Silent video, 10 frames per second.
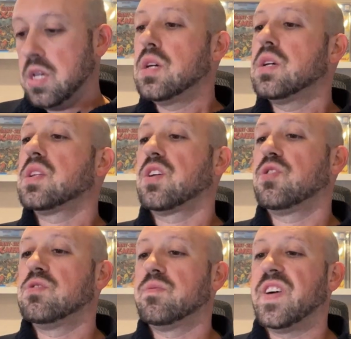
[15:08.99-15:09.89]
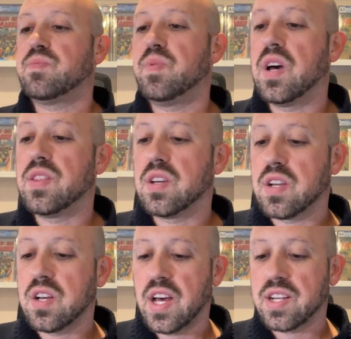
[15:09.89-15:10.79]
not a huge investment on the
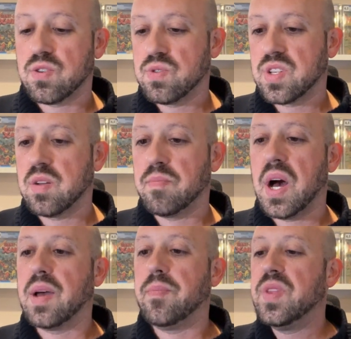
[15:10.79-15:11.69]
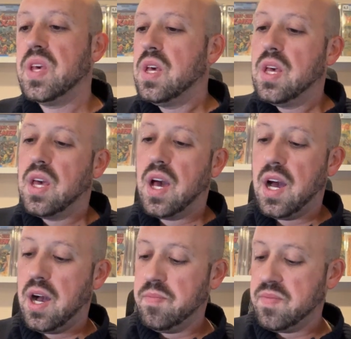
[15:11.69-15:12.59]
collector who's going to buy them.
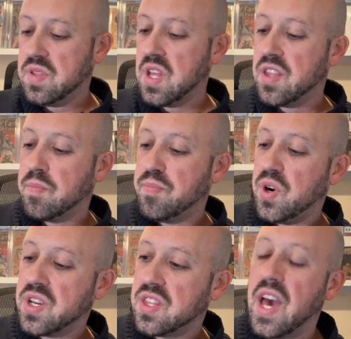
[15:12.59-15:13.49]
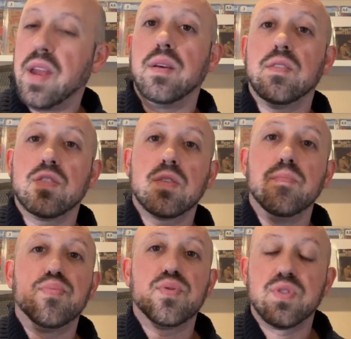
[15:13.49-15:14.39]
Another book that
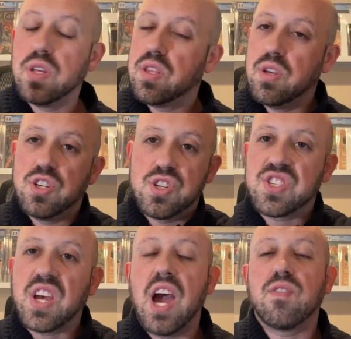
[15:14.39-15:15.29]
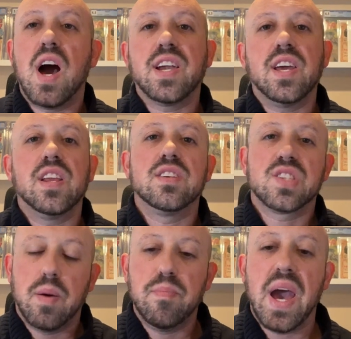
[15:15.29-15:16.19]
completely just skyrocketed and has
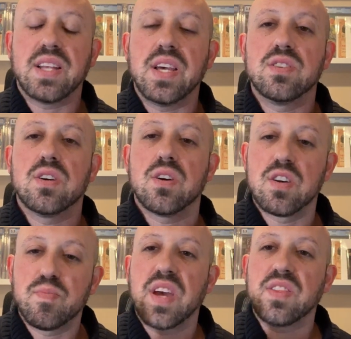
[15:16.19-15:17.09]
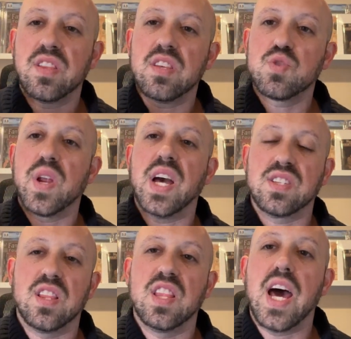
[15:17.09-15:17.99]
come back down to earth, but I think this one has
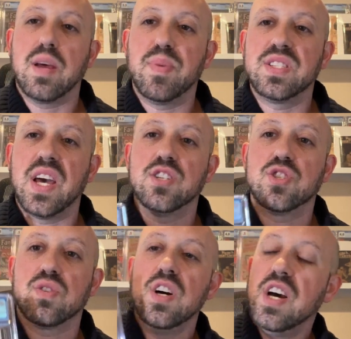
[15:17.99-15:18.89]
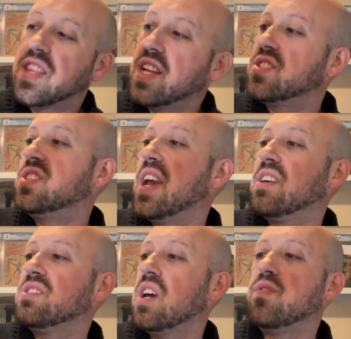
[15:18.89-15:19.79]
a lot of potential. That's
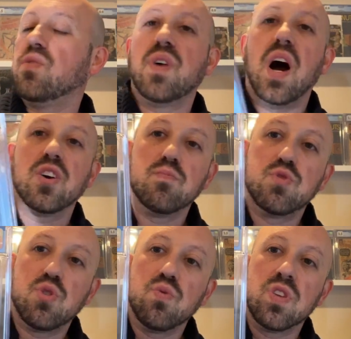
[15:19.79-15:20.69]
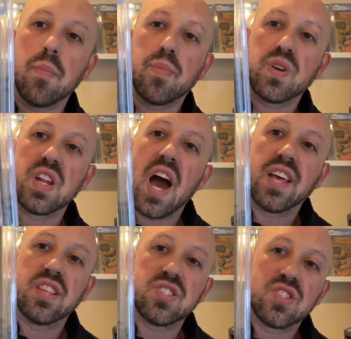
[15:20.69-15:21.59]
Daredevil Volume 2, number
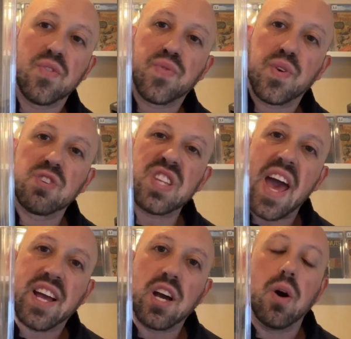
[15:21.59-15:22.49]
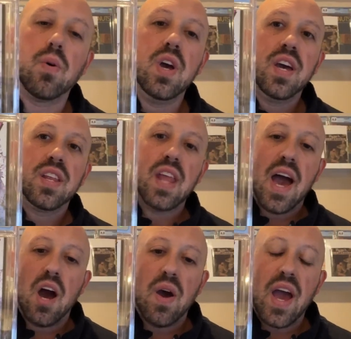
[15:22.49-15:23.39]
9. This is the first Echo.
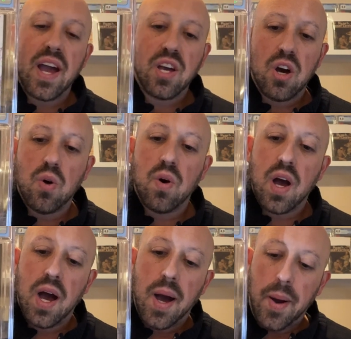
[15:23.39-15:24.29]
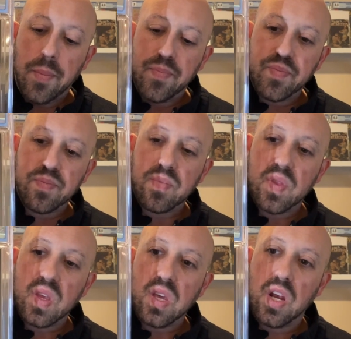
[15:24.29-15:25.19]
Now, Echo,
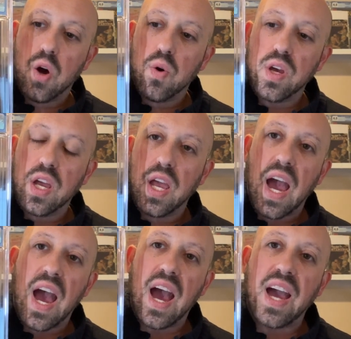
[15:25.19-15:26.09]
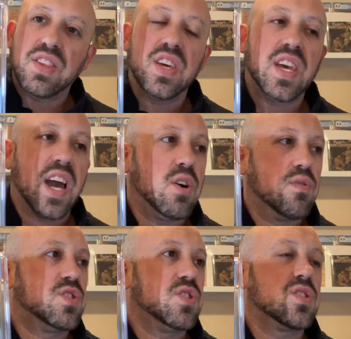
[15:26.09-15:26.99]
you know, I think Echo
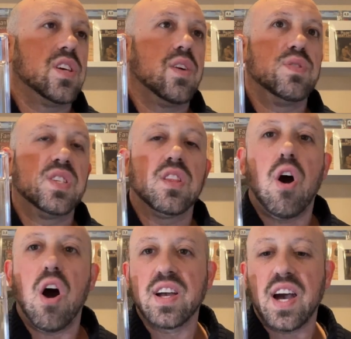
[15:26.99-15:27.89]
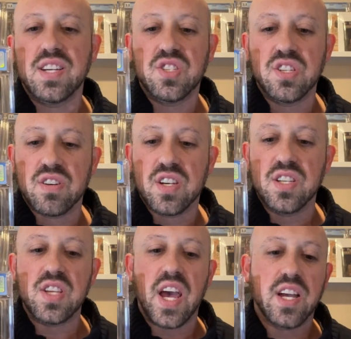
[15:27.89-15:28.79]
is just, it was in the Hawkeye
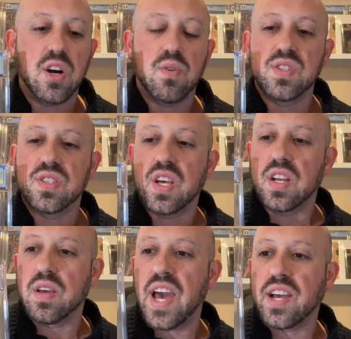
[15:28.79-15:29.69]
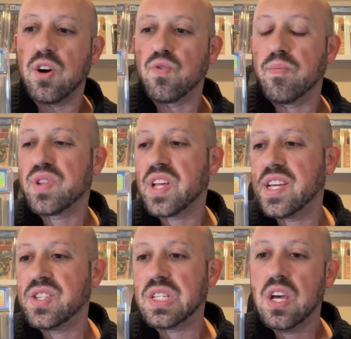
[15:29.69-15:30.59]
series. Echo
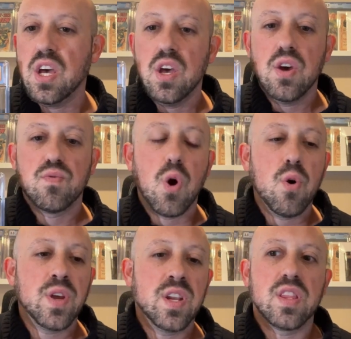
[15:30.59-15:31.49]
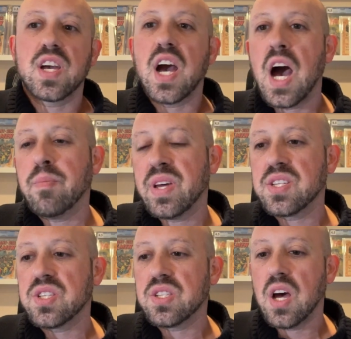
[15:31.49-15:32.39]
replaced Ronin in the
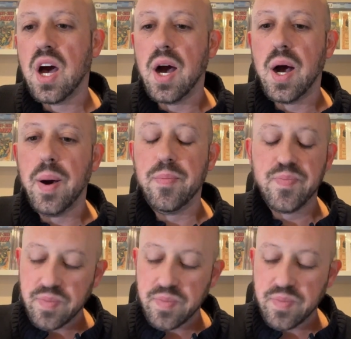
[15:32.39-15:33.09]
comics, and